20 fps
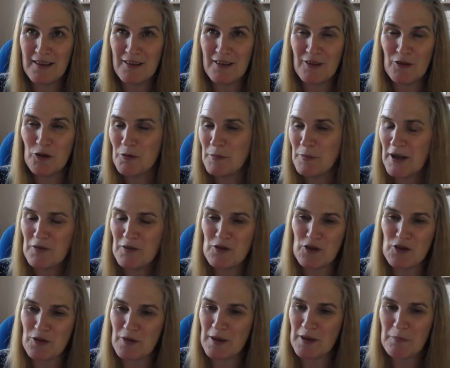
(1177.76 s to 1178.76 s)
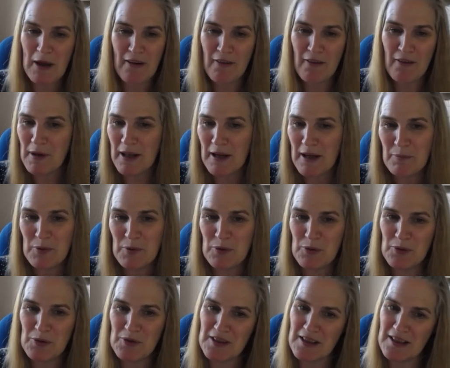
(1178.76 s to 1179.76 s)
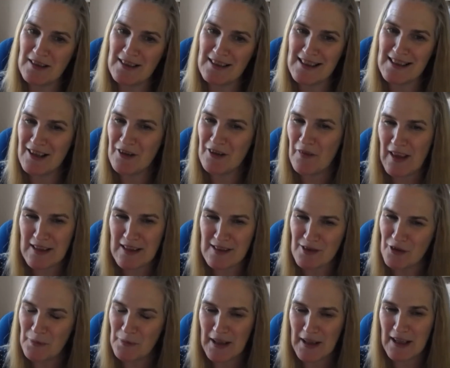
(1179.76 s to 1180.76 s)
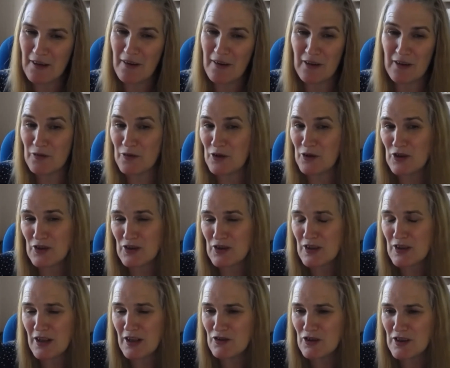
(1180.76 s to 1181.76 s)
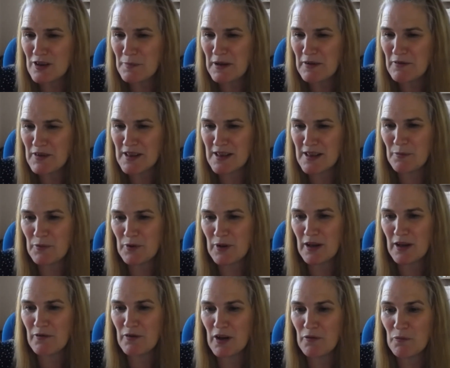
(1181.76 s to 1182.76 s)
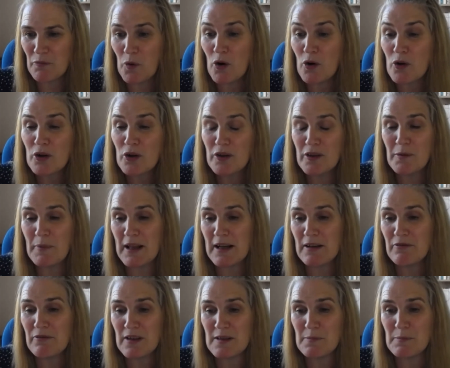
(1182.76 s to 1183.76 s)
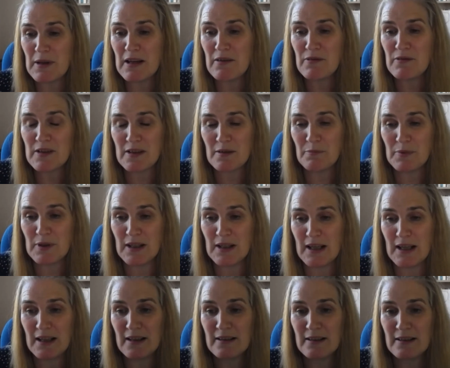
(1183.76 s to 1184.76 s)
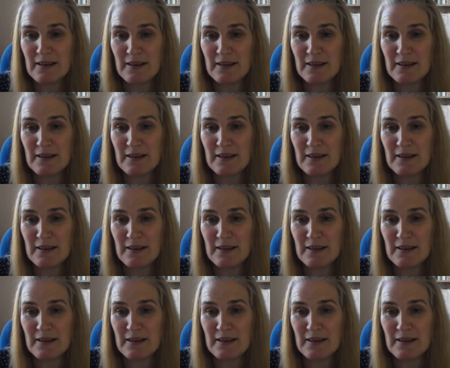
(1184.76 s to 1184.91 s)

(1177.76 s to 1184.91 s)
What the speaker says: hormones during perimenopause, and because that's not what they're going through. Just a bit of a summary of what could the benefits be for somebody.